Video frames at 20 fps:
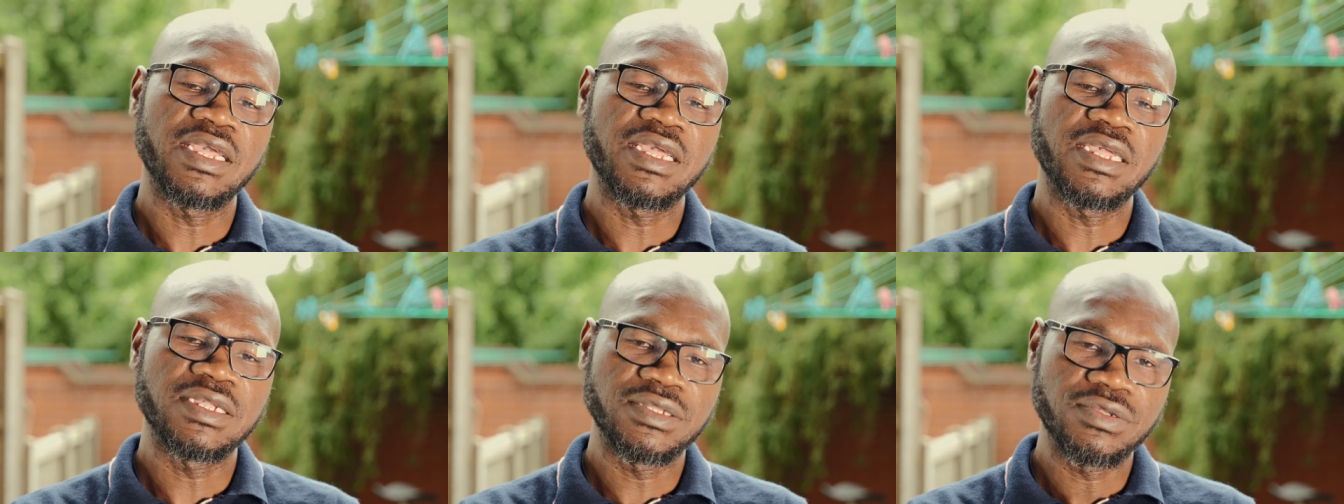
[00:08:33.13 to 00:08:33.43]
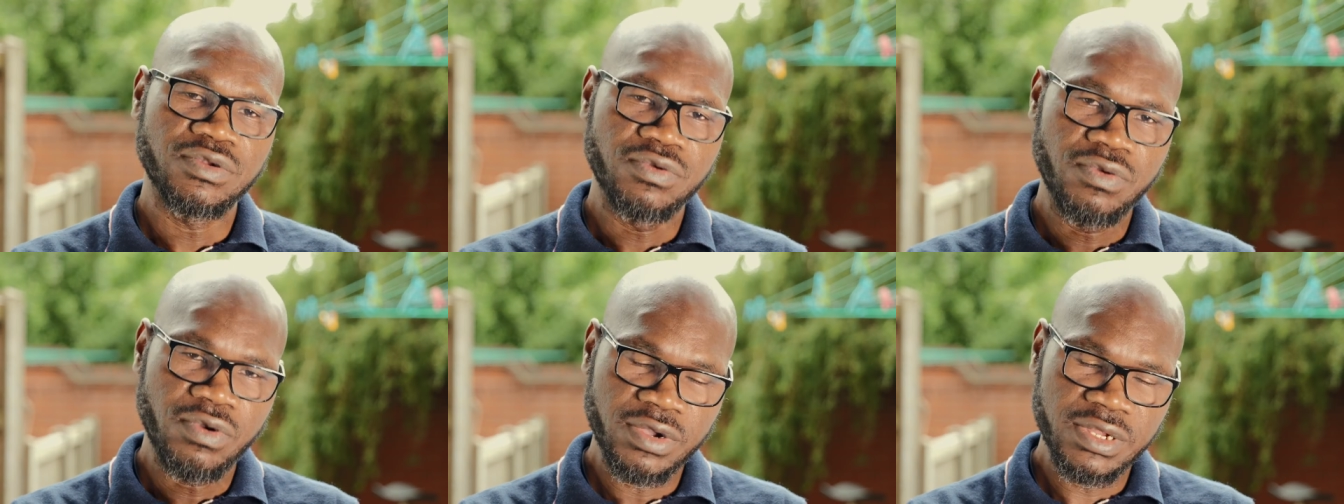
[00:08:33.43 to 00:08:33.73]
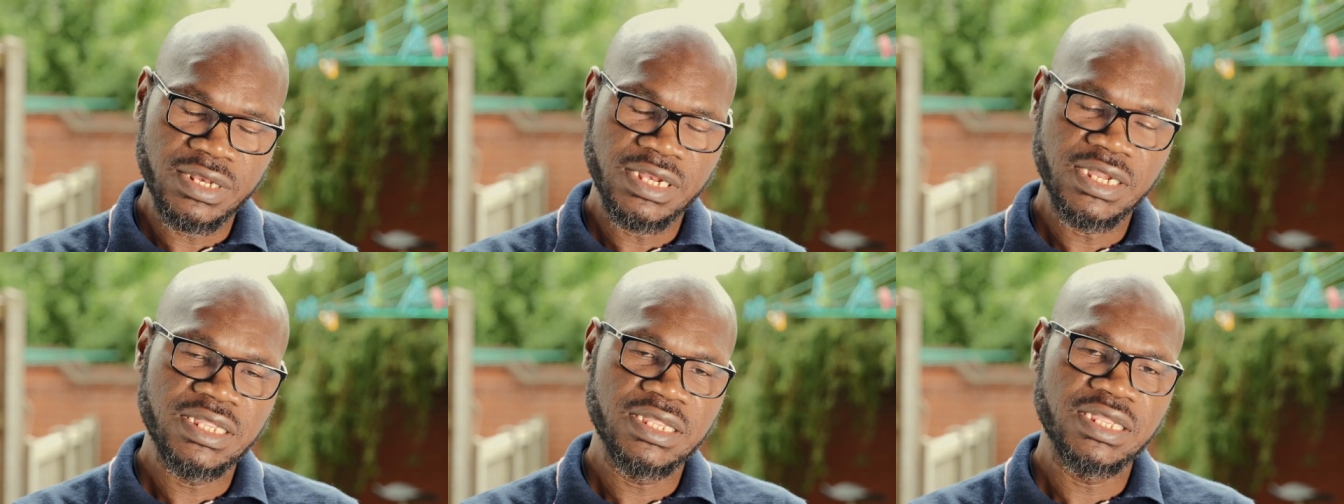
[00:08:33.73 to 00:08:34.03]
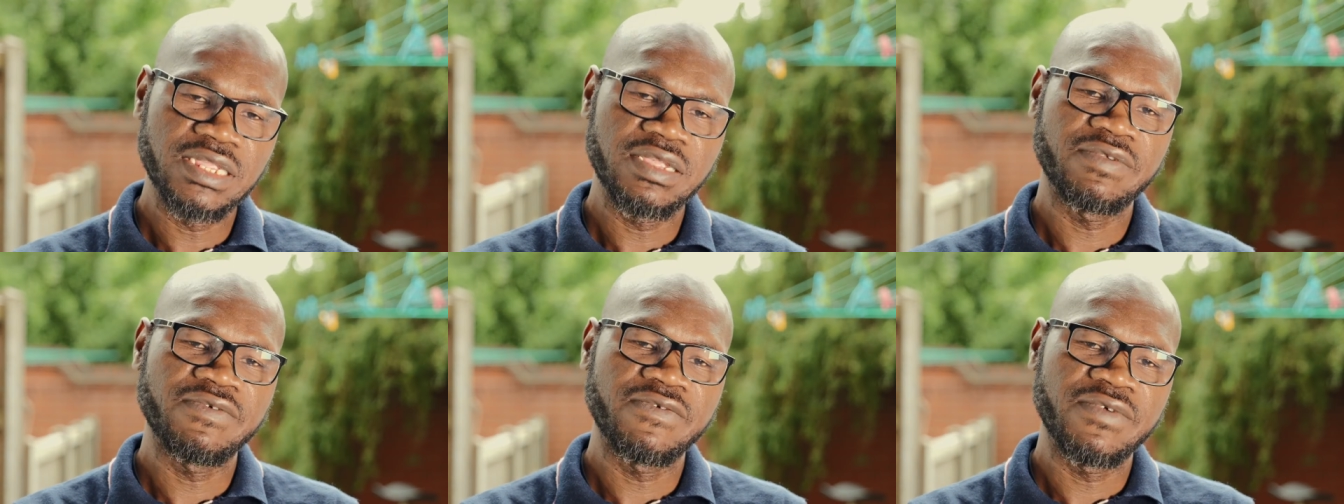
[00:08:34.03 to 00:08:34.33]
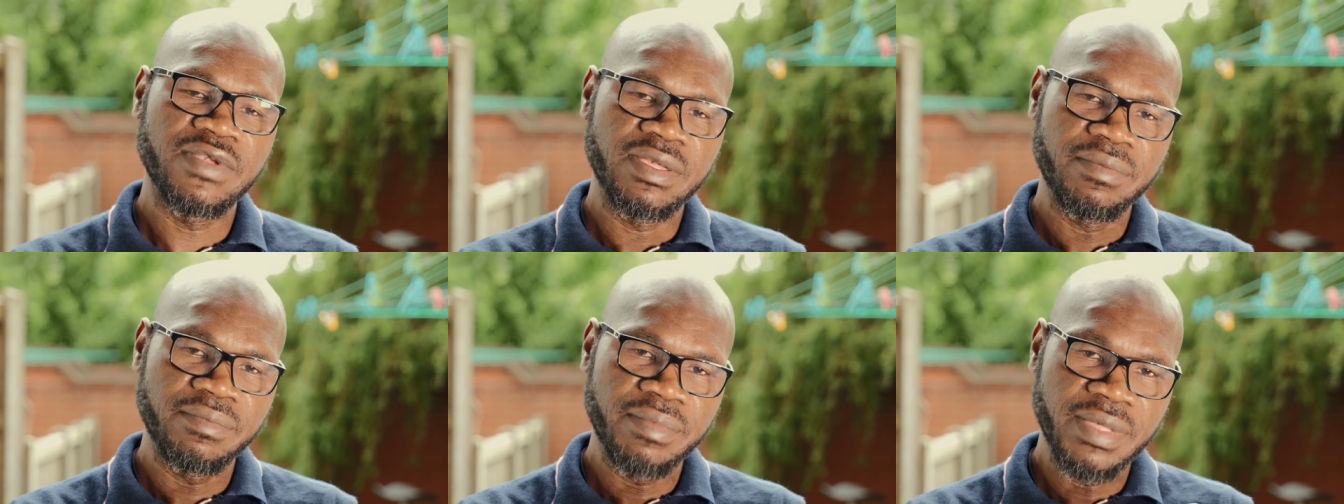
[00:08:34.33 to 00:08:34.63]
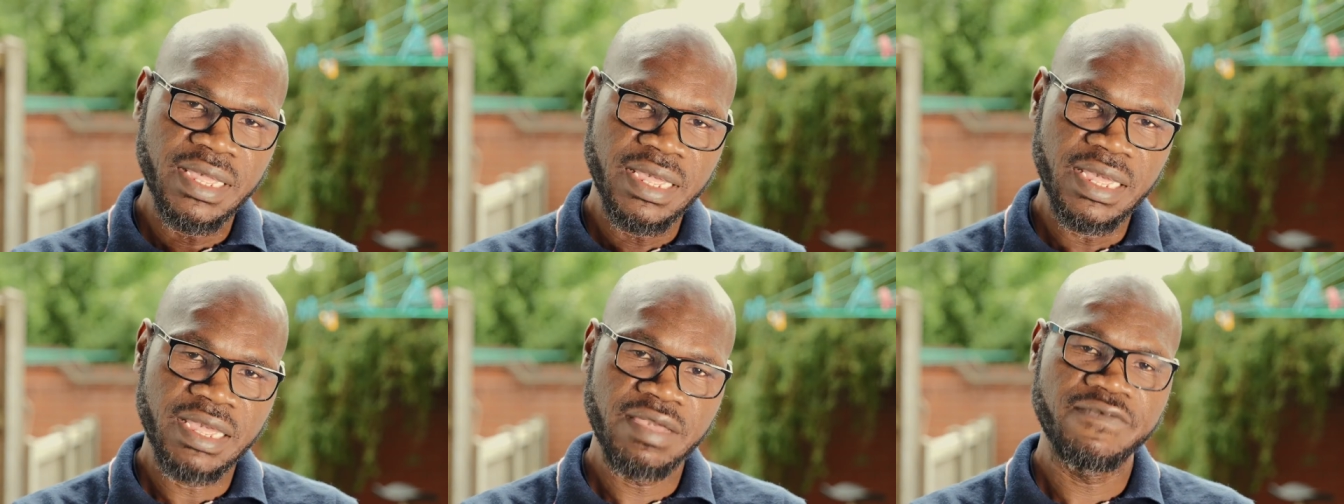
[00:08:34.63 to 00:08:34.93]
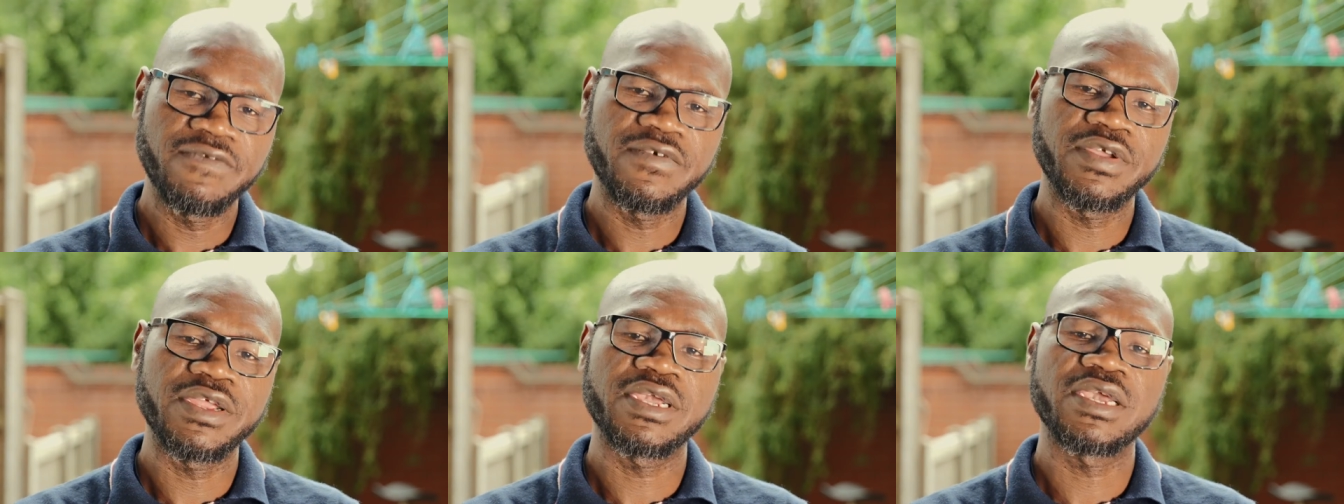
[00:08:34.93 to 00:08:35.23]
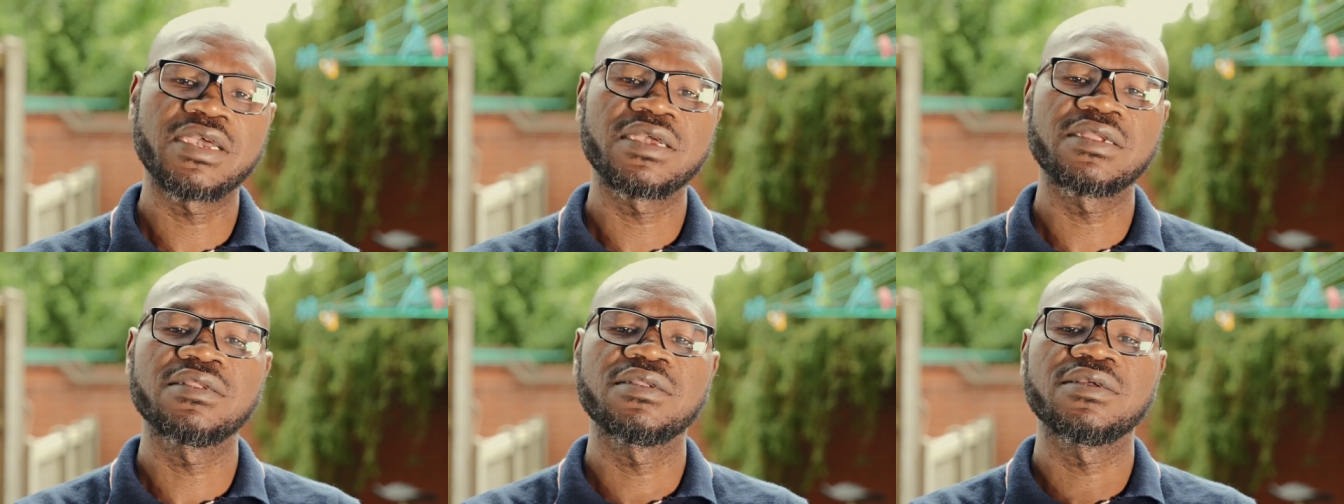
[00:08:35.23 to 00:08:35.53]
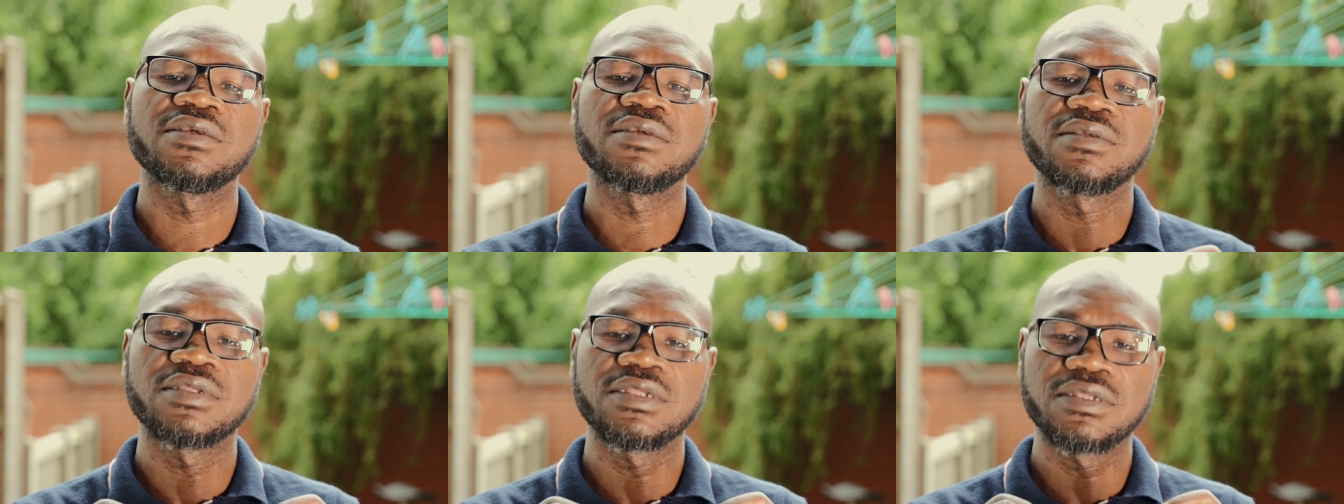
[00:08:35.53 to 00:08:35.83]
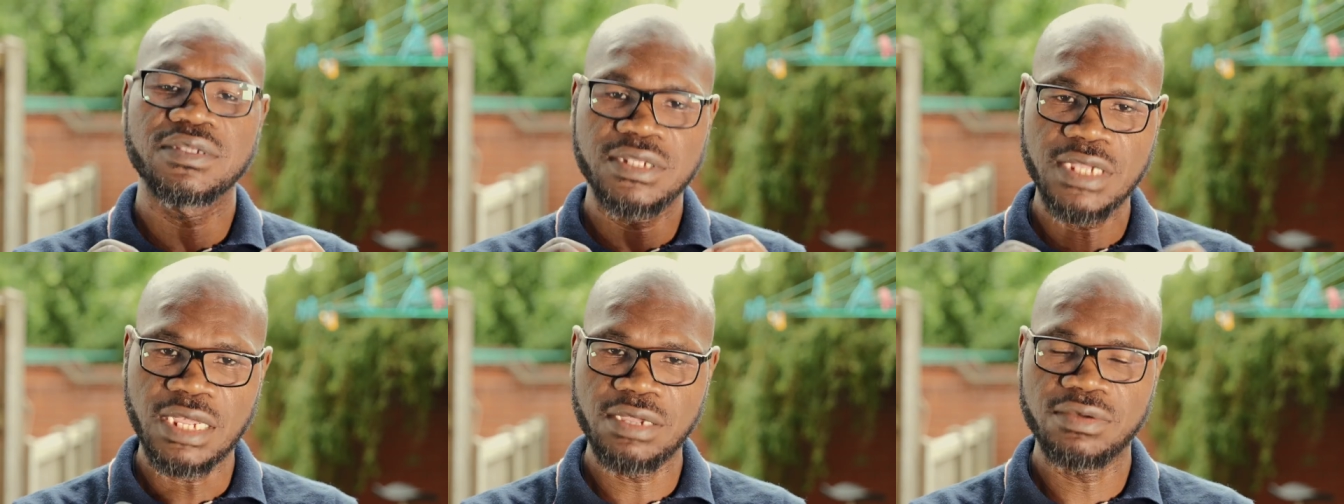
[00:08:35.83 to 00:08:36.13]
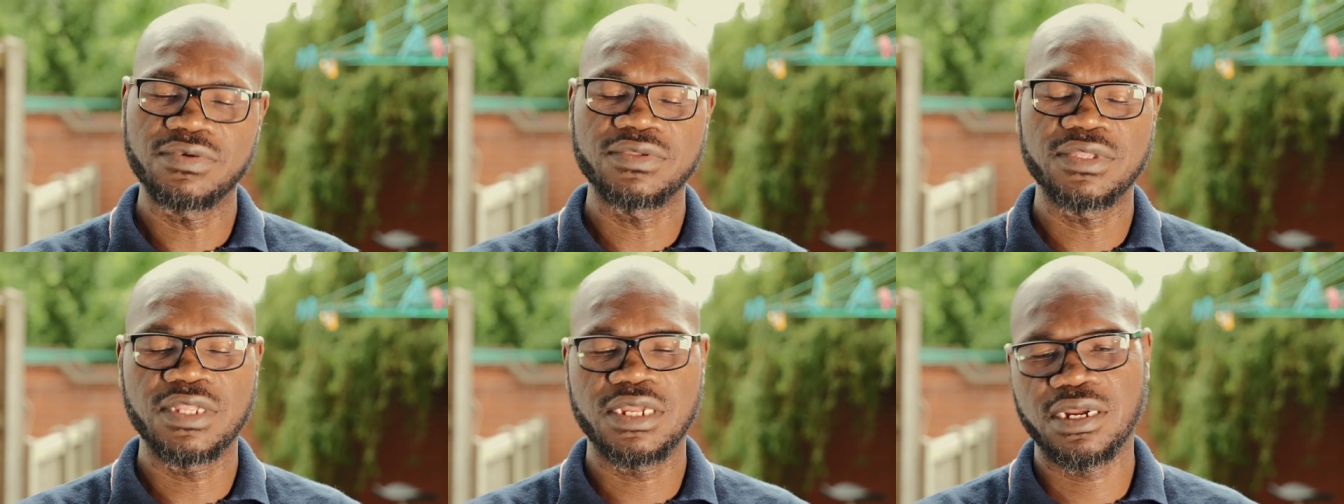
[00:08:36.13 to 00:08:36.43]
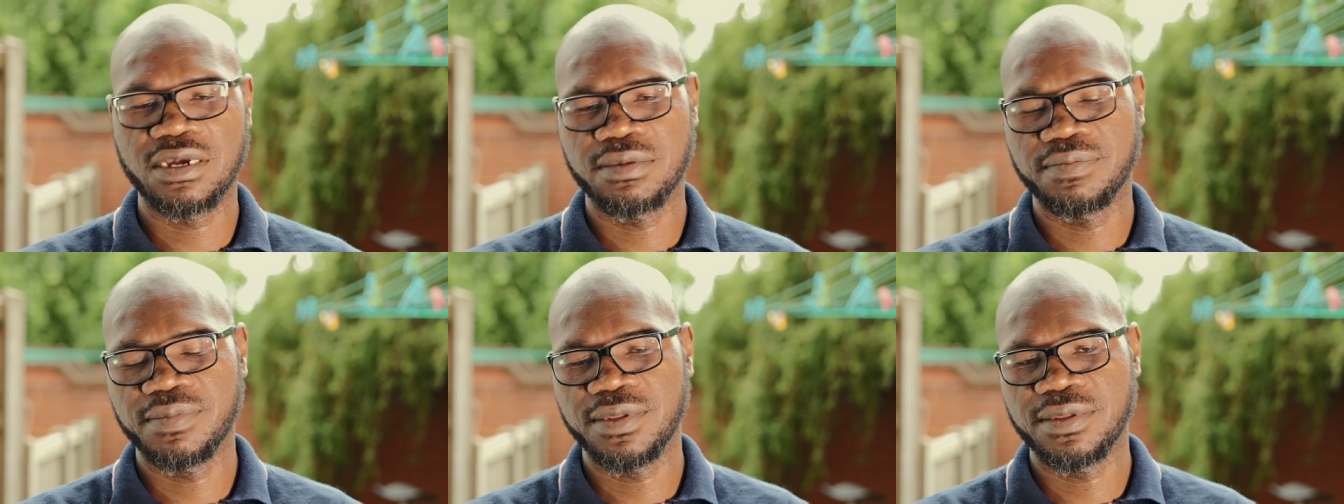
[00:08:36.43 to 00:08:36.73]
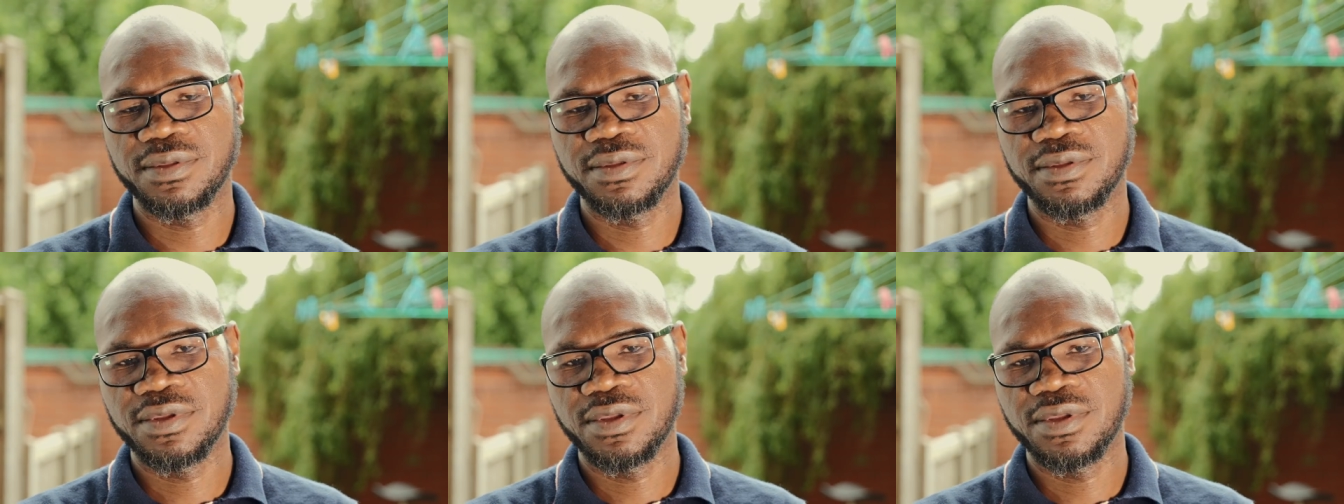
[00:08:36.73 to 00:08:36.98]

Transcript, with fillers: is cognitive behavioral psychotherapy,